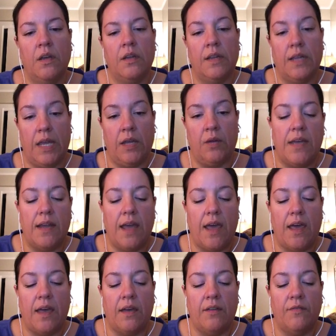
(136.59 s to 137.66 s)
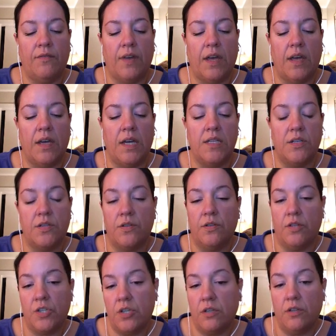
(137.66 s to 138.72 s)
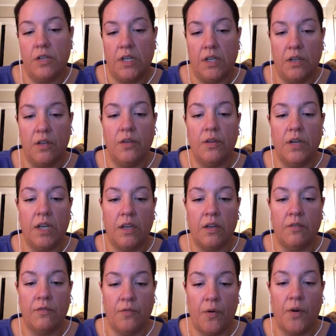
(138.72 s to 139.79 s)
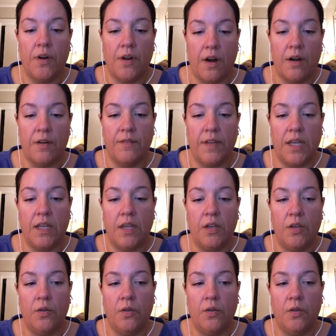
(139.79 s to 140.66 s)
and have additional children, including Ford Harvey,